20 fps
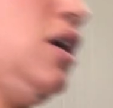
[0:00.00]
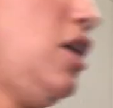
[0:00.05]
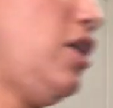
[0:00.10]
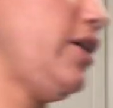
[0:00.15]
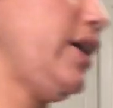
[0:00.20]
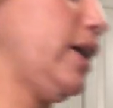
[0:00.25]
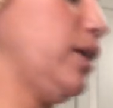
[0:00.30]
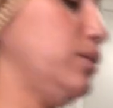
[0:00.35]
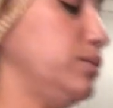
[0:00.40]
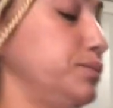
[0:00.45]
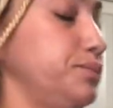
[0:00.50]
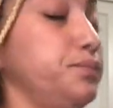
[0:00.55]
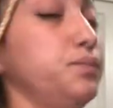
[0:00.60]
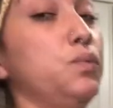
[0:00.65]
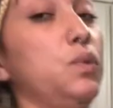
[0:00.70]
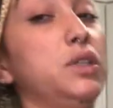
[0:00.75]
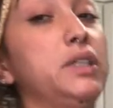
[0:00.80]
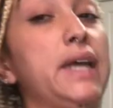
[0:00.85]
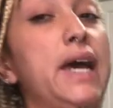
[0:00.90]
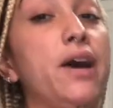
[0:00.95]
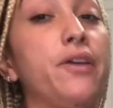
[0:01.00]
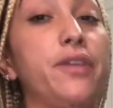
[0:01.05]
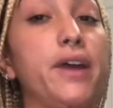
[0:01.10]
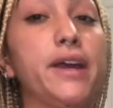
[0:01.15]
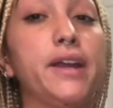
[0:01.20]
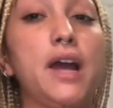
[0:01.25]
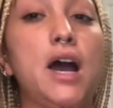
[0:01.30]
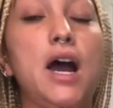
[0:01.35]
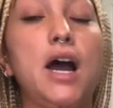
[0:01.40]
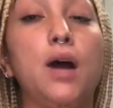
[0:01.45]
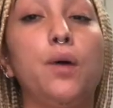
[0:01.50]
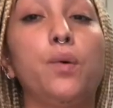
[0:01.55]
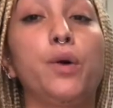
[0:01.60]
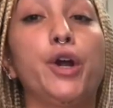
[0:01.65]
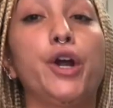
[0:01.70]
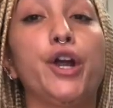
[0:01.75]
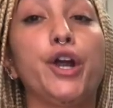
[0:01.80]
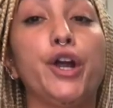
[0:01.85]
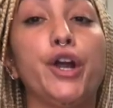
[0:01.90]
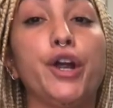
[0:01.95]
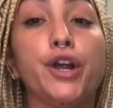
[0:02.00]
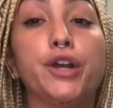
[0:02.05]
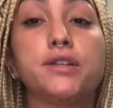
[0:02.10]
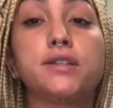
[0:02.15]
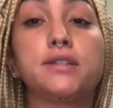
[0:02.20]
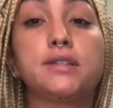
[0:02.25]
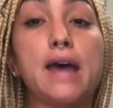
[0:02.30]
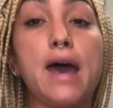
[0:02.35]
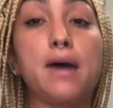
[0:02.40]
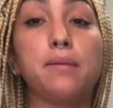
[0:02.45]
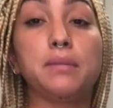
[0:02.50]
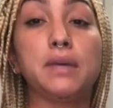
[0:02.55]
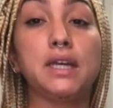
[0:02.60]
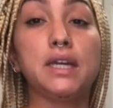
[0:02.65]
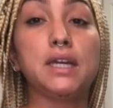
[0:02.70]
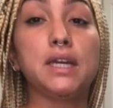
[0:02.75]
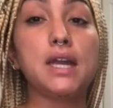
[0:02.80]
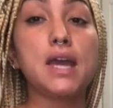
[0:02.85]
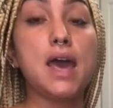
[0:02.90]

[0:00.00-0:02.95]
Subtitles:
Alright, well now that our salmon